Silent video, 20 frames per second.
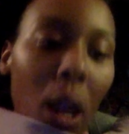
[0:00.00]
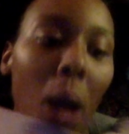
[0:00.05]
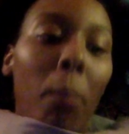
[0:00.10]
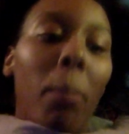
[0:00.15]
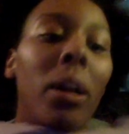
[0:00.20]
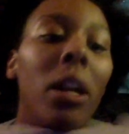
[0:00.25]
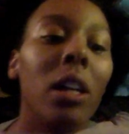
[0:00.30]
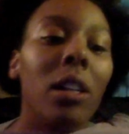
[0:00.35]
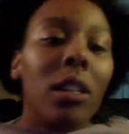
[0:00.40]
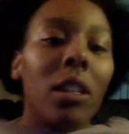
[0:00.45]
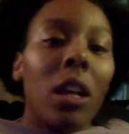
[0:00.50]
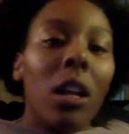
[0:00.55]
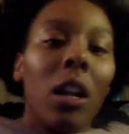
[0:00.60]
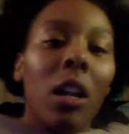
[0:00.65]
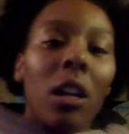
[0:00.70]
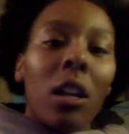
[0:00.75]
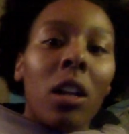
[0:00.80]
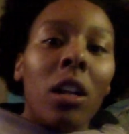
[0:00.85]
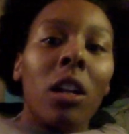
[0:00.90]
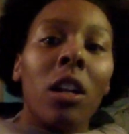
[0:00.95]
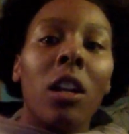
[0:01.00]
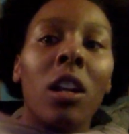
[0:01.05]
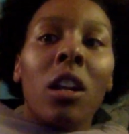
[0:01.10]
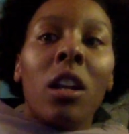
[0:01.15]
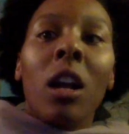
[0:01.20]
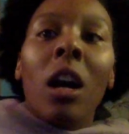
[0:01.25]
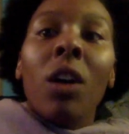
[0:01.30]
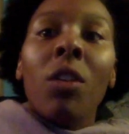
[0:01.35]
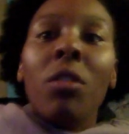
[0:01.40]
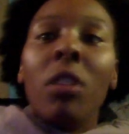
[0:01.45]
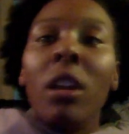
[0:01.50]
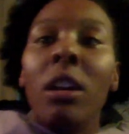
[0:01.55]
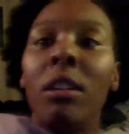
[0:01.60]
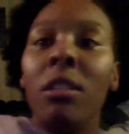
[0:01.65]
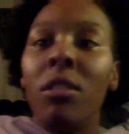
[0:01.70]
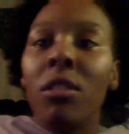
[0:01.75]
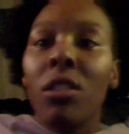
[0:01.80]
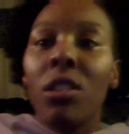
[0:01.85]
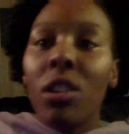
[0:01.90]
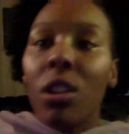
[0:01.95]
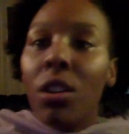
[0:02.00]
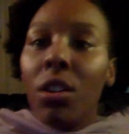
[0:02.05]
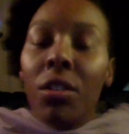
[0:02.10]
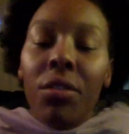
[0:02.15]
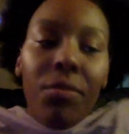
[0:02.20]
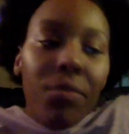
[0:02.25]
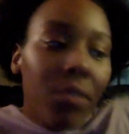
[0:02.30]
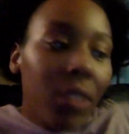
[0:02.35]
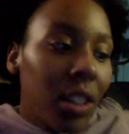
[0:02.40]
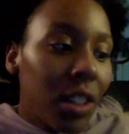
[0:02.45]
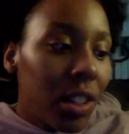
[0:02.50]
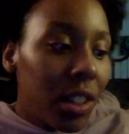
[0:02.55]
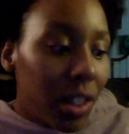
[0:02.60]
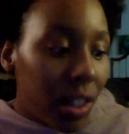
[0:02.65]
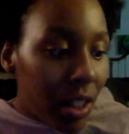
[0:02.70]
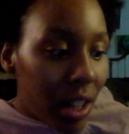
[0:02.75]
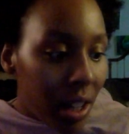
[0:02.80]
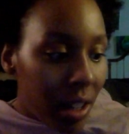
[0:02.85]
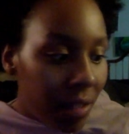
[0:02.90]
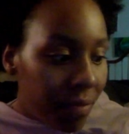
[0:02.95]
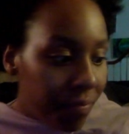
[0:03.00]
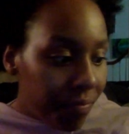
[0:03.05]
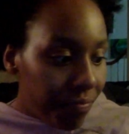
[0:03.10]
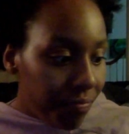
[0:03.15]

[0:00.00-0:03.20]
But I said I needed an outlet, so this is it.